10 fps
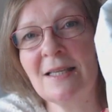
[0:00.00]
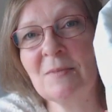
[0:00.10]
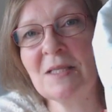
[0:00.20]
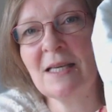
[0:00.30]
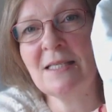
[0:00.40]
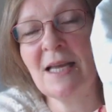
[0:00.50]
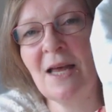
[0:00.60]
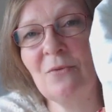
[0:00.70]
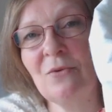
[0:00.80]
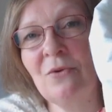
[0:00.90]
is upside
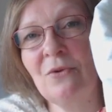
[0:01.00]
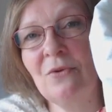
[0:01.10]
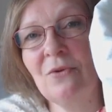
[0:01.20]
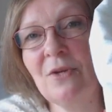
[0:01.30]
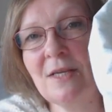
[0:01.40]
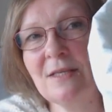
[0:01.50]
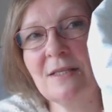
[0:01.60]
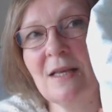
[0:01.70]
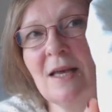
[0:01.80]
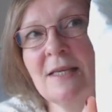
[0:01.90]
down
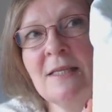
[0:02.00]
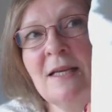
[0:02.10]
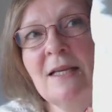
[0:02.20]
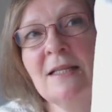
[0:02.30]
inside.